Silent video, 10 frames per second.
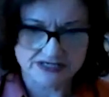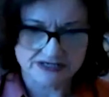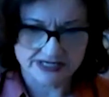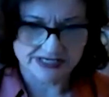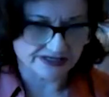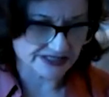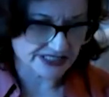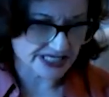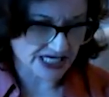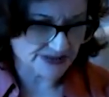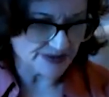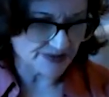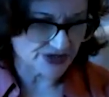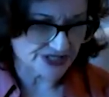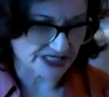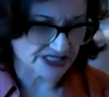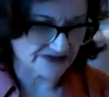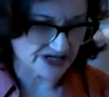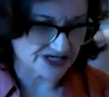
to do the adult attachment projective,